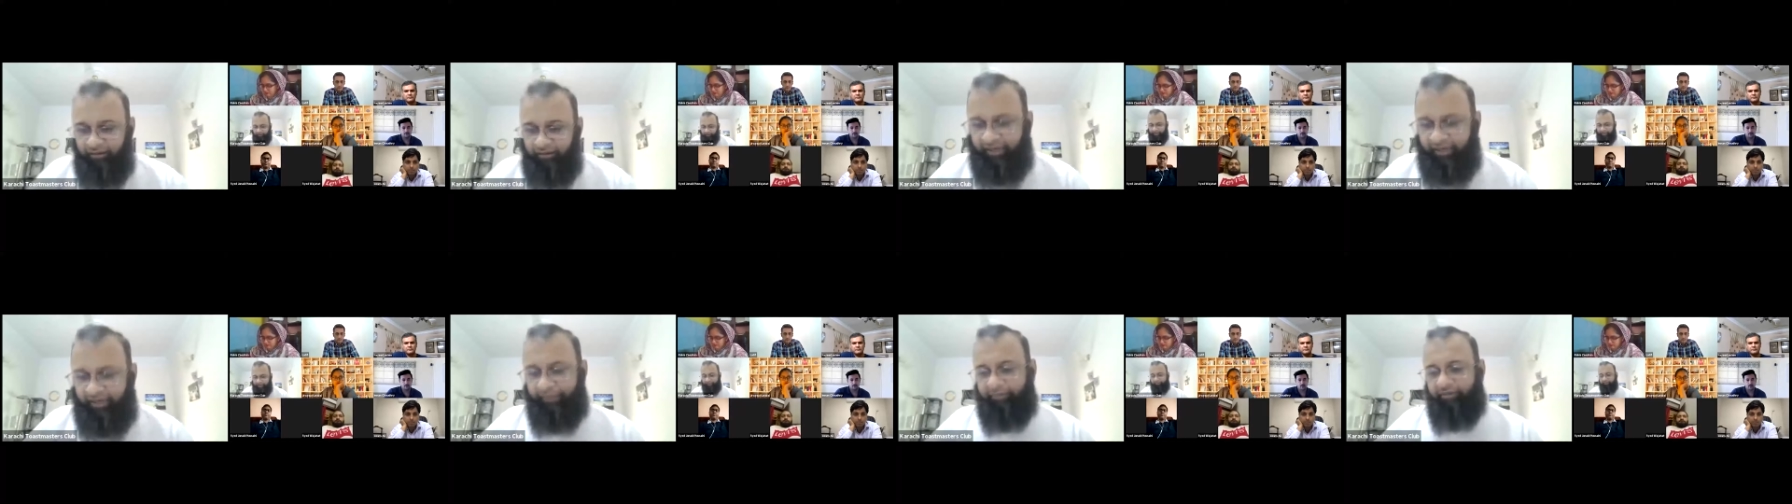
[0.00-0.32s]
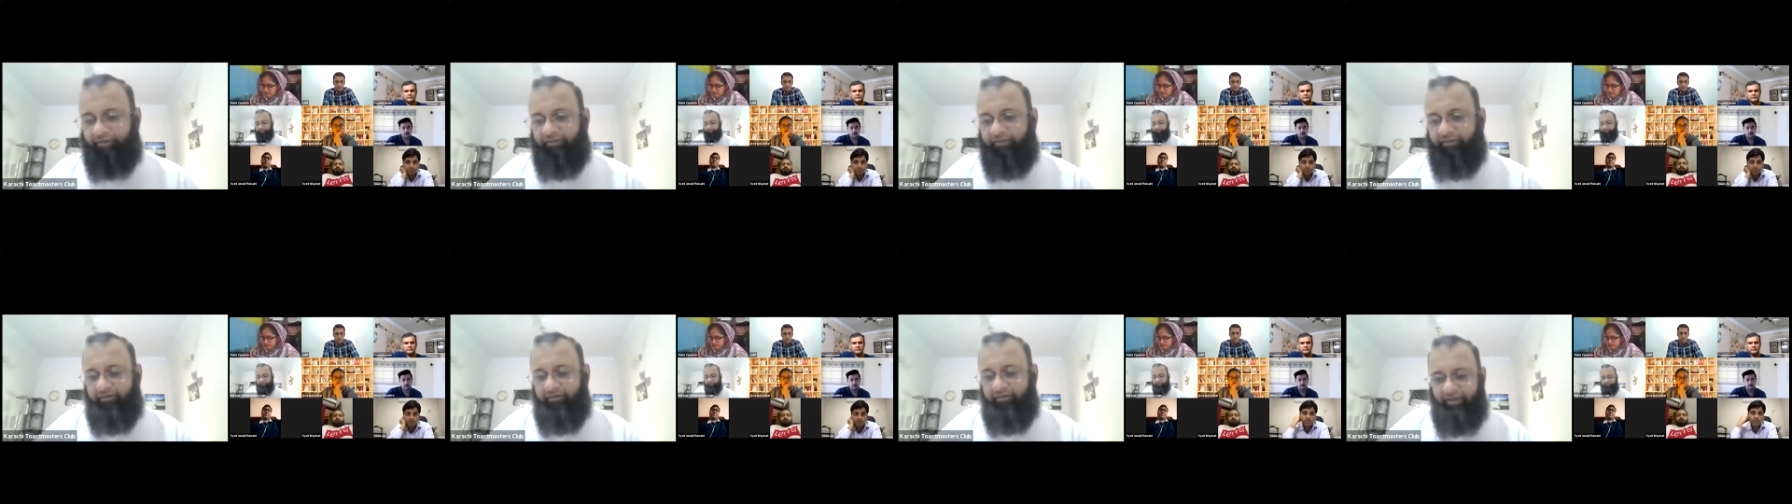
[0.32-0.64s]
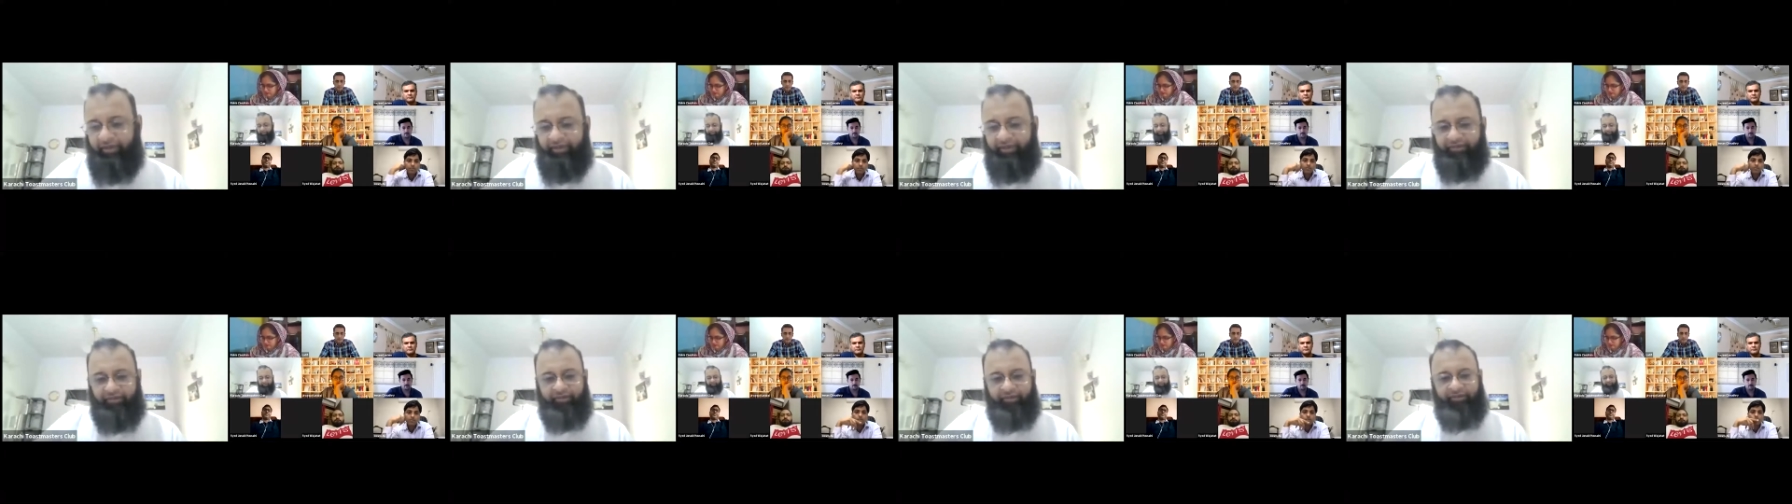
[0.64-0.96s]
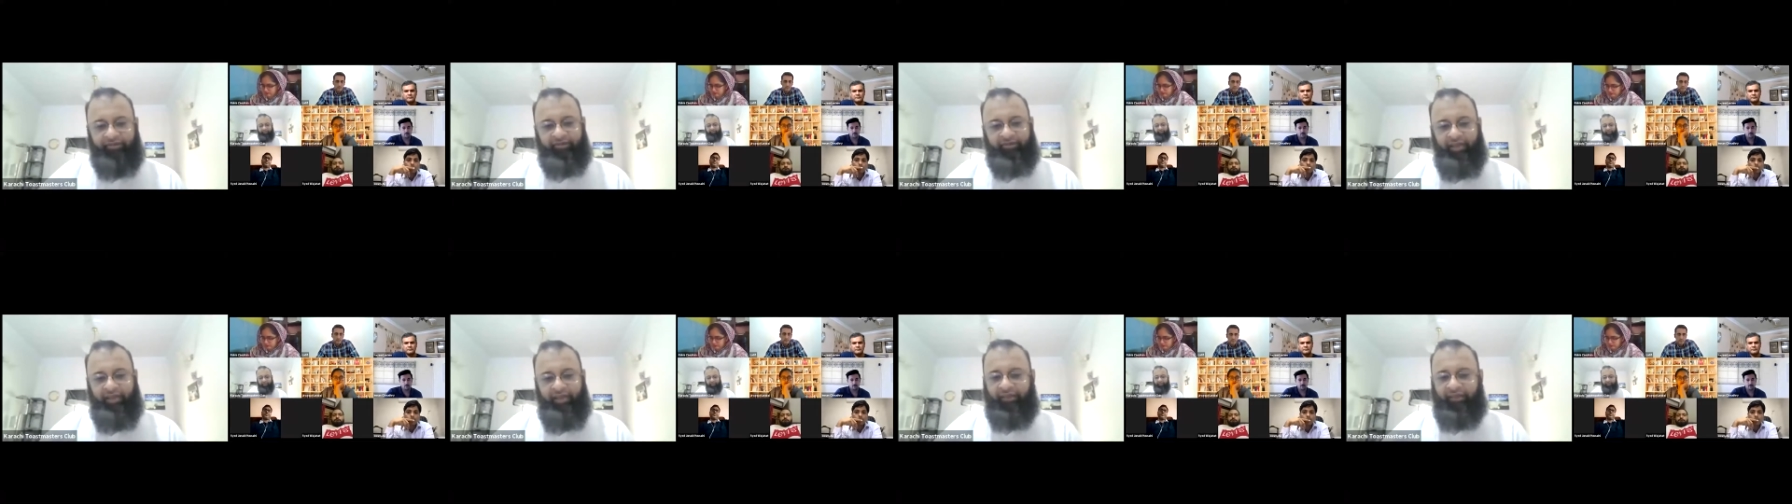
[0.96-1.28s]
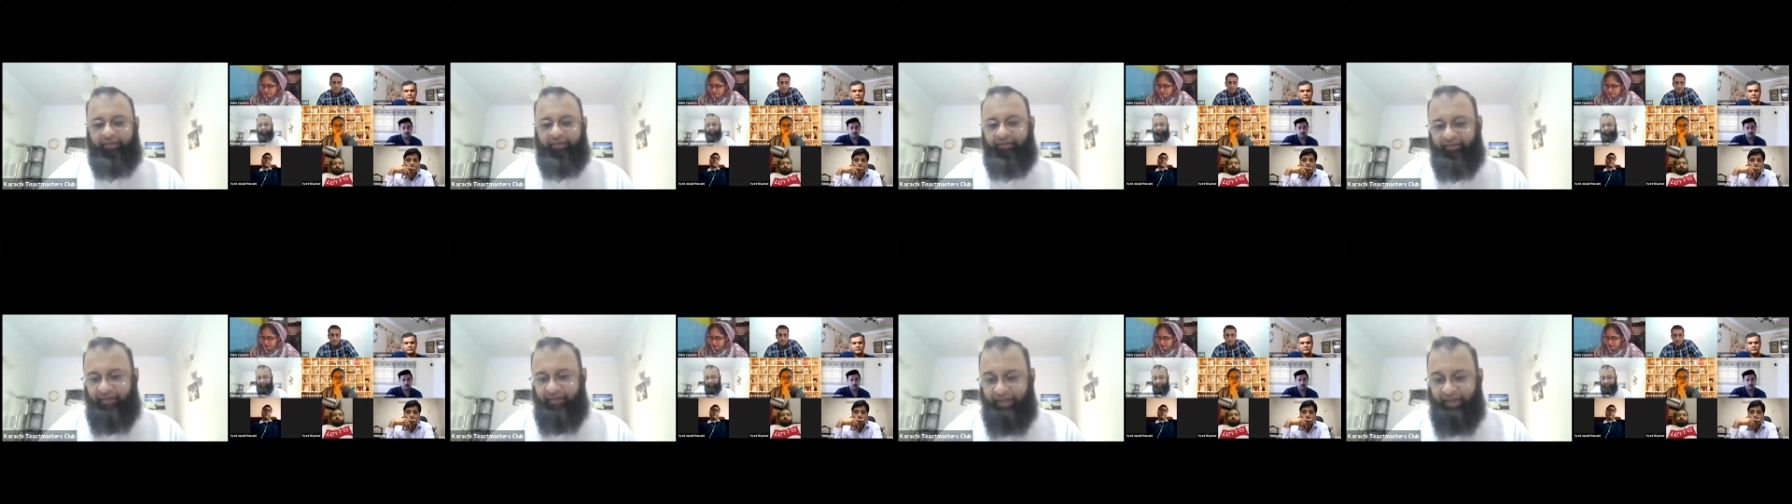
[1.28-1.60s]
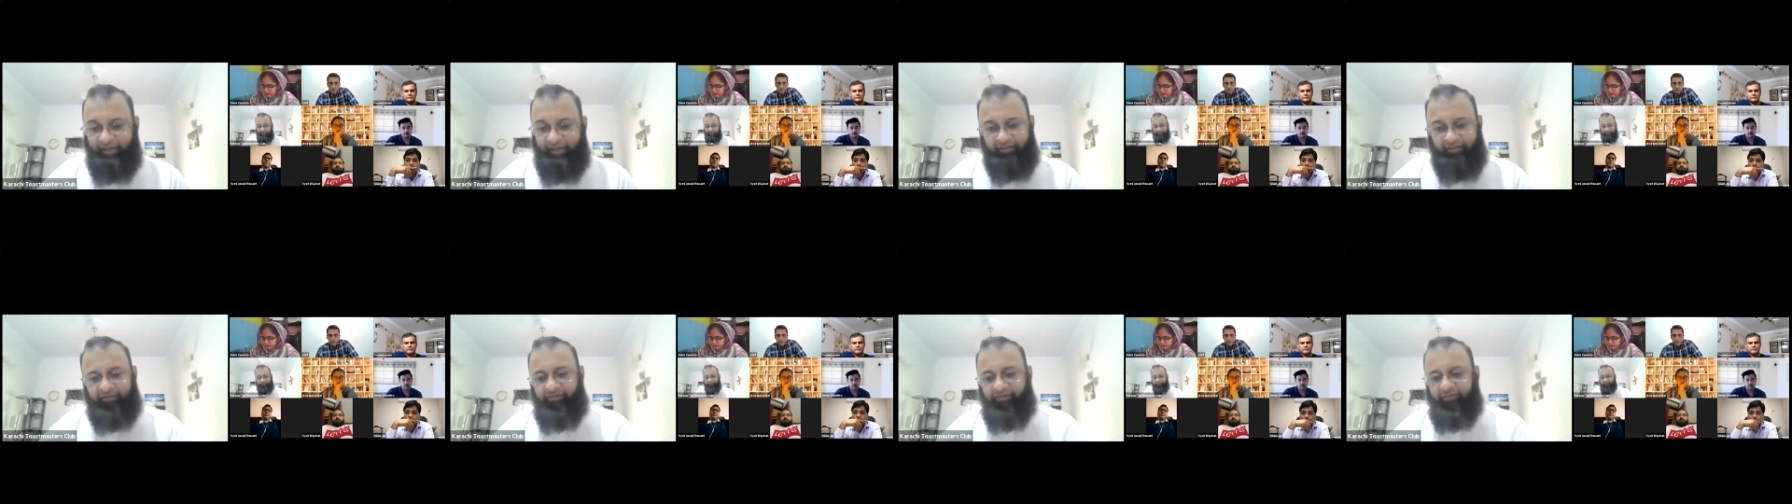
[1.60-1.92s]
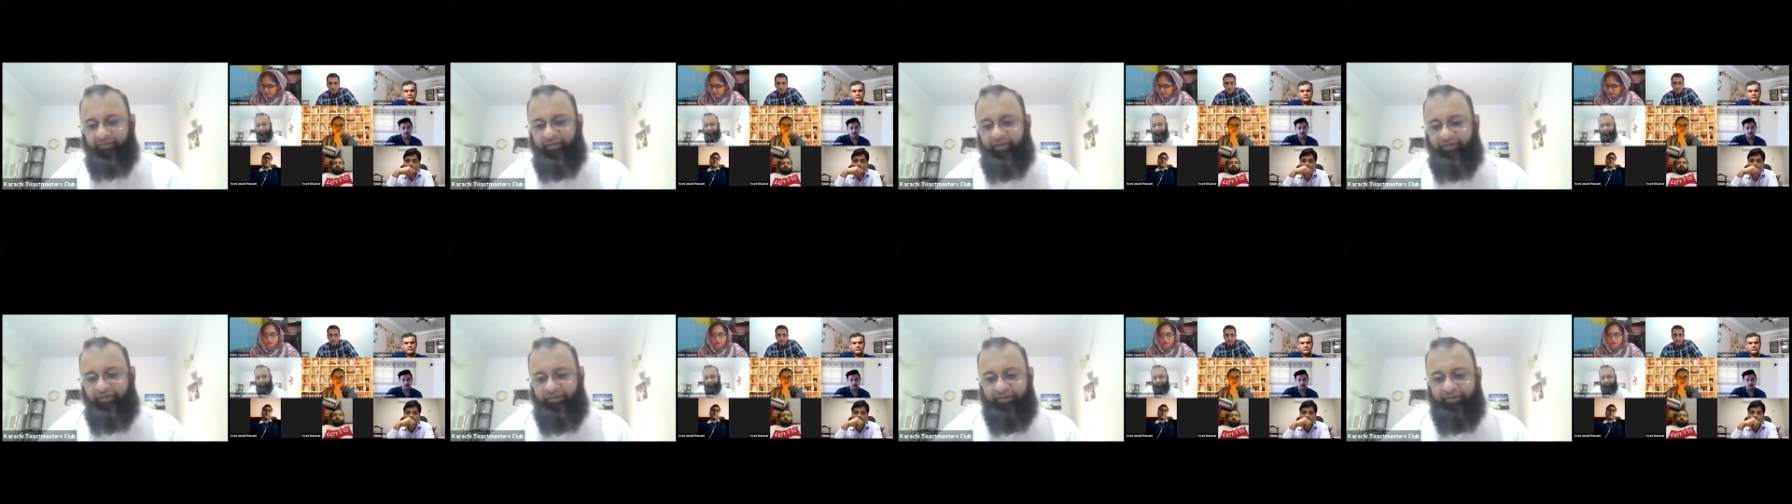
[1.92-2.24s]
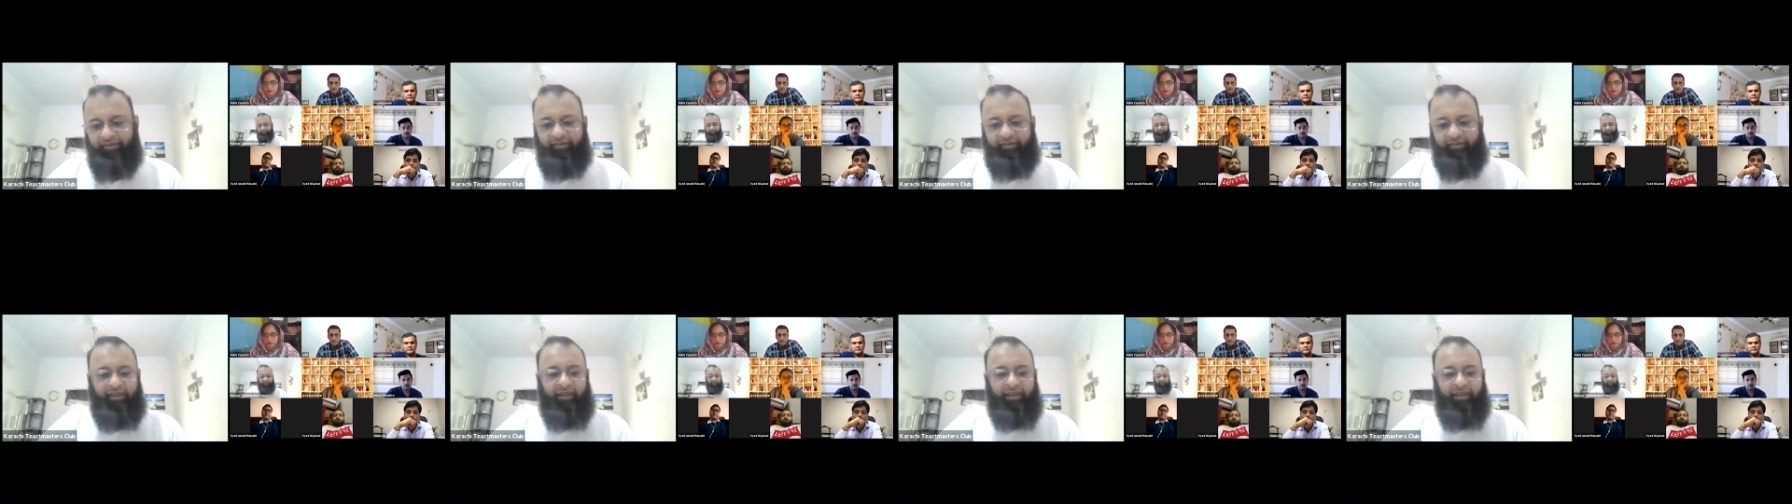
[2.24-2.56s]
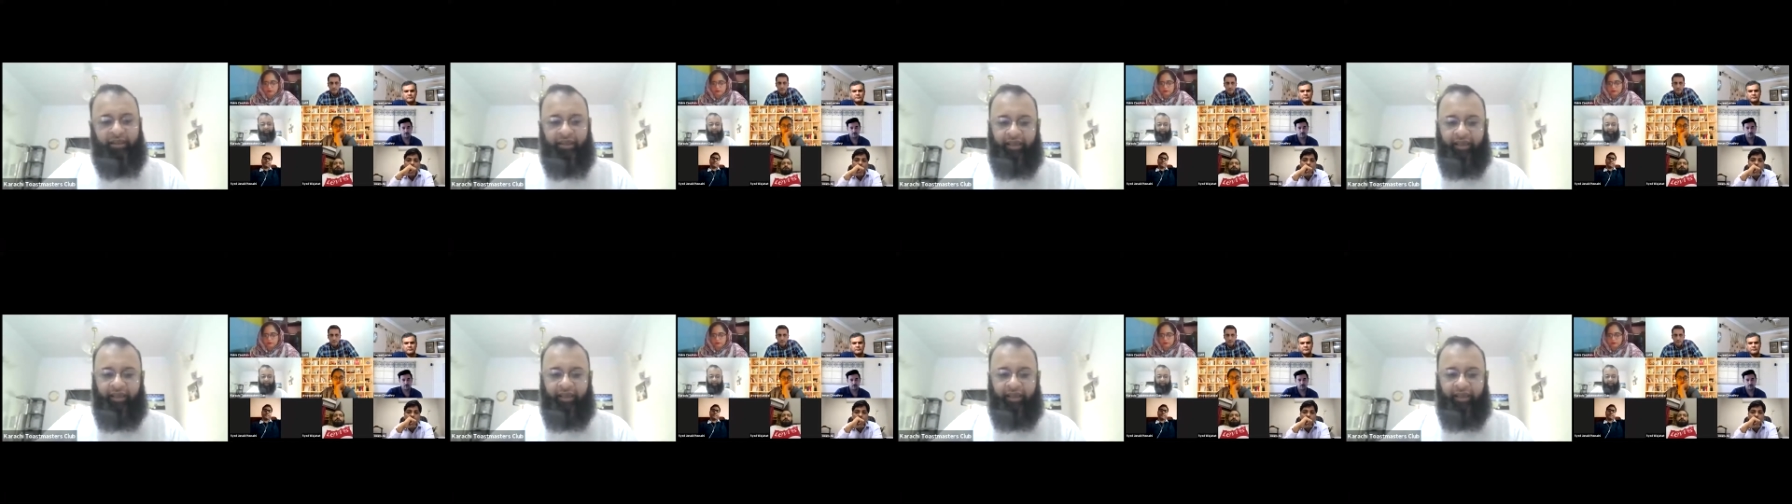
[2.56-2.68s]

types of speeches and styles of speeches.